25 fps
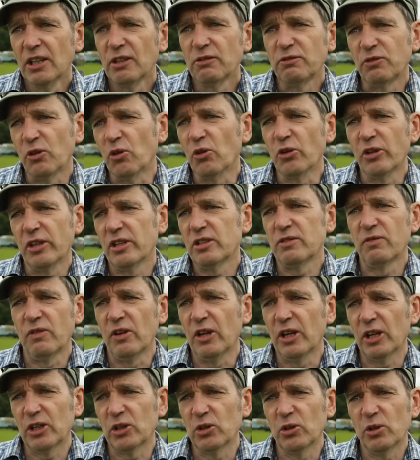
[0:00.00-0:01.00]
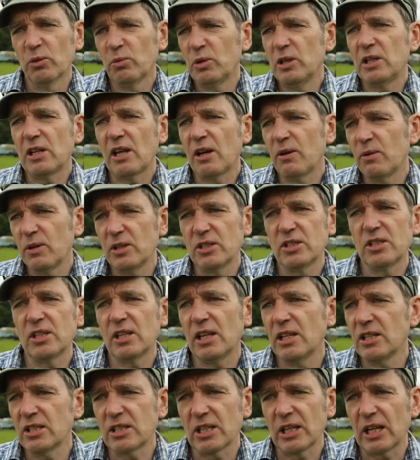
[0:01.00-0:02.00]
for this vehicle that we know is
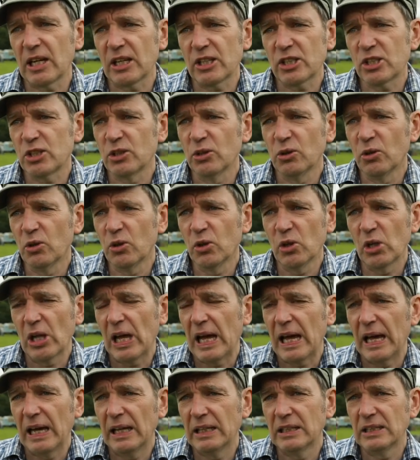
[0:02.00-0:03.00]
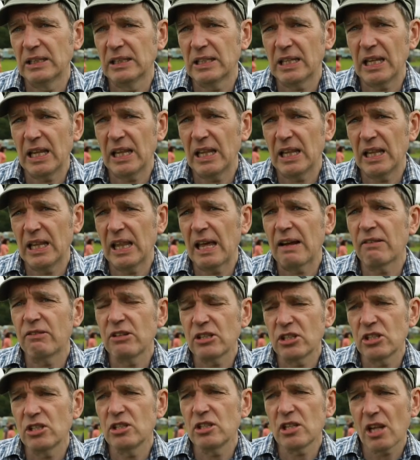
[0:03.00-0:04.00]
international, and there
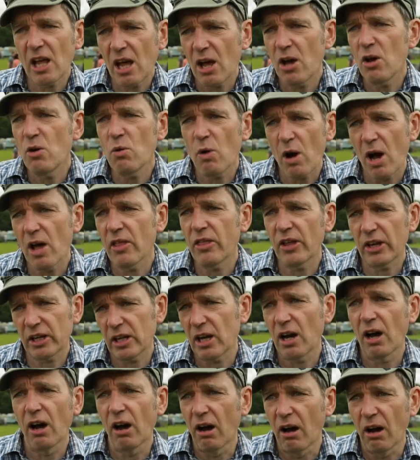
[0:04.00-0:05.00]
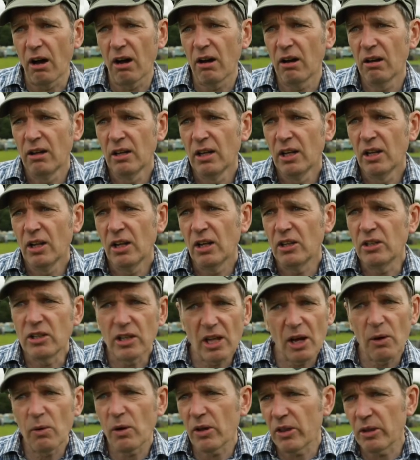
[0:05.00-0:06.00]
is no other car,
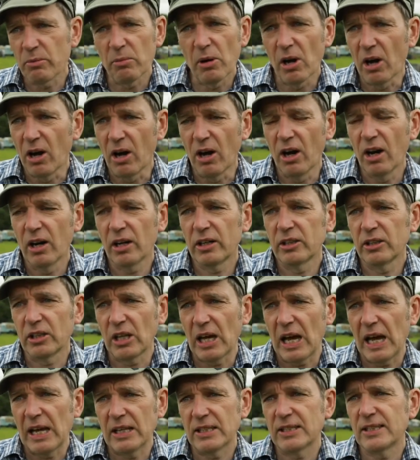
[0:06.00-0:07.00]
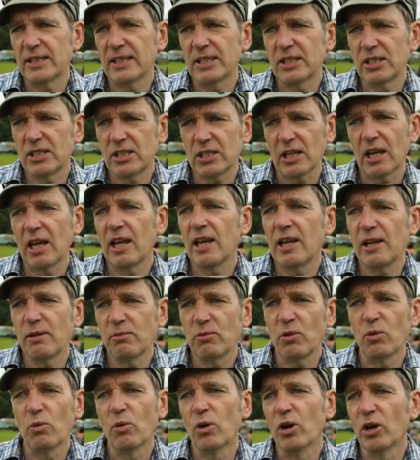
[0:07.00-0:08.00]
no other mark that has the
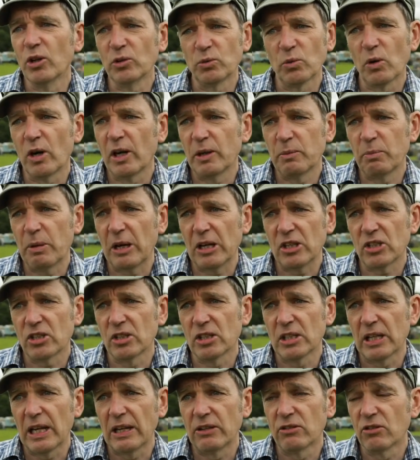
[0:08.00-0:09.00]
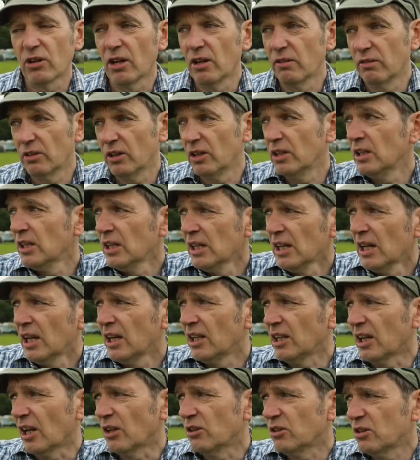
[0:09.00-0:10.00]
same worldwide passion as Land Rover. And
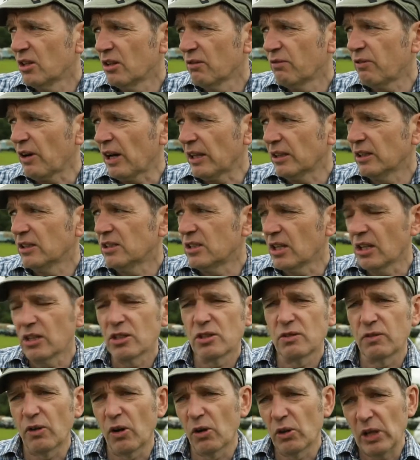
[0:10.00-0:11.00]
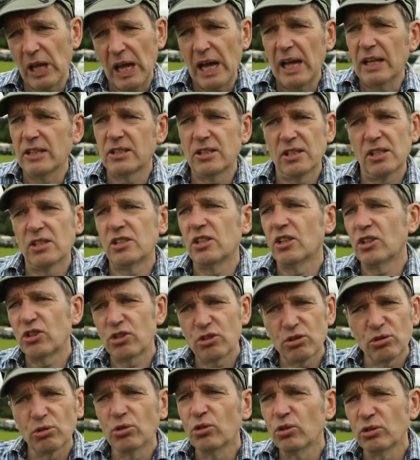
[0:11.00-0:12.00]
you know, the fact that Dunsfold has this
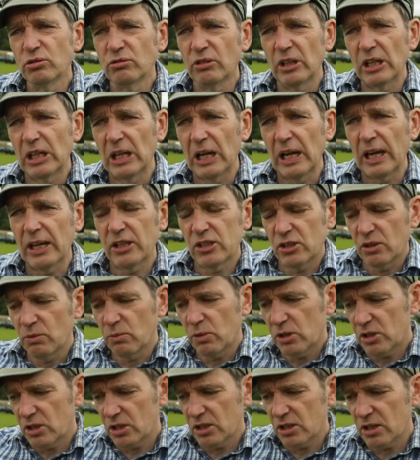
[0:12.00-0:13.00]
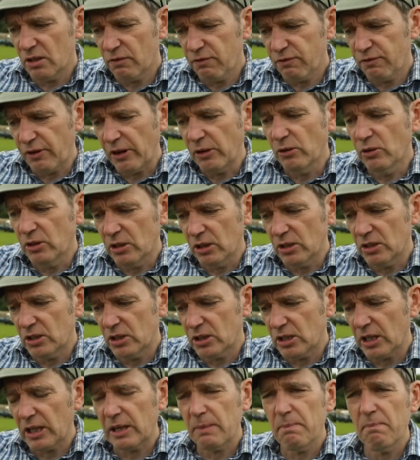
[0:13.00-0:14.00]
extraordinary collection, which is the focus,
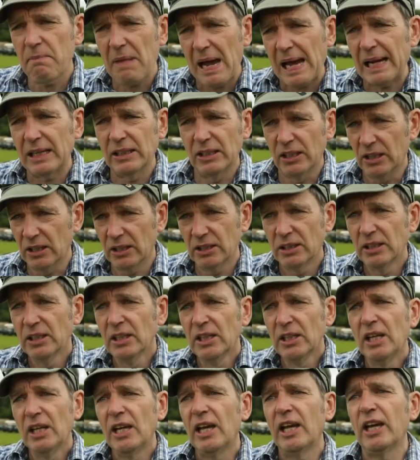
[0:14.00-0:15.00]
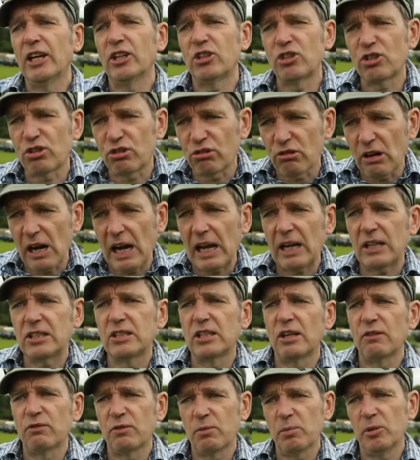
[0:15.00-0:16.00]
it's like a magnet, it
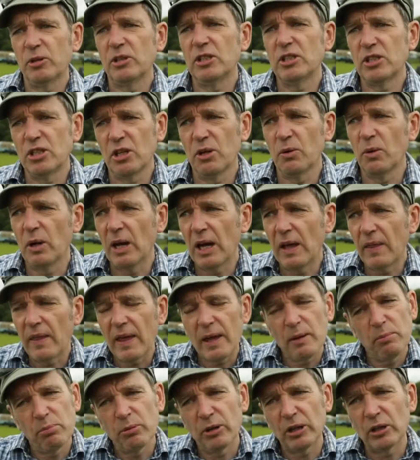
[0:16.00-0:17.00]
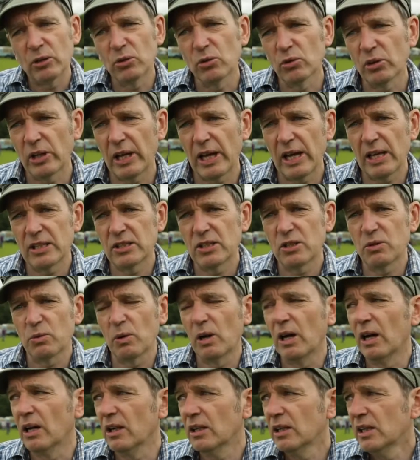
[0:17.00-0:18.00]
attracts everybody to it, and they bring all theirs as
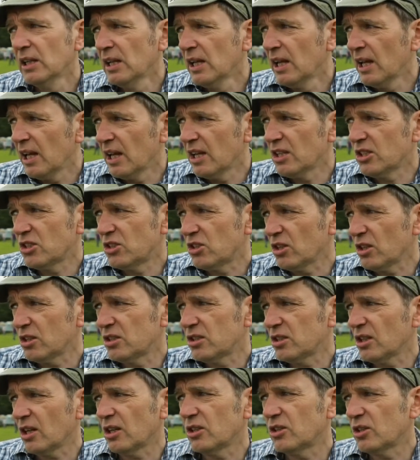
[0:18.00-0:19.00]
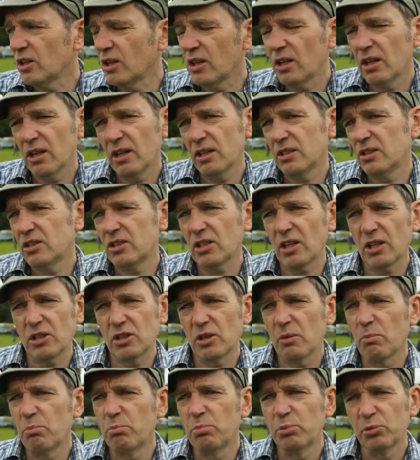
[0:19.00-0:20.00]
well. It's just such
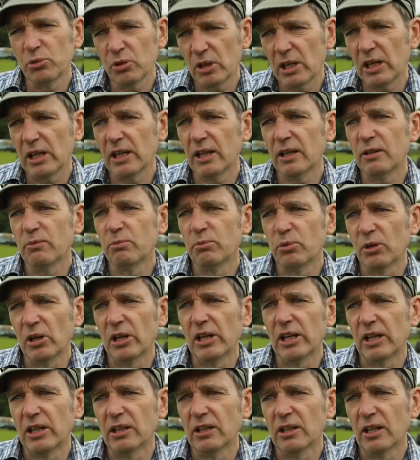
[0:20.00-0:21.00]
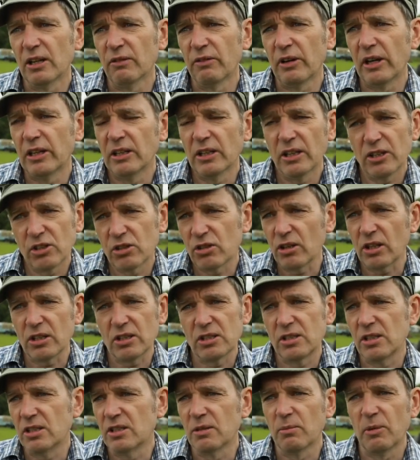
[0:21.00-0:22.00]
a brilliant event. The
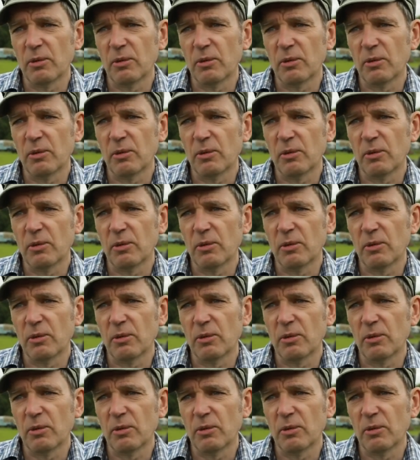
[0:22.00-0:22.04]
trust is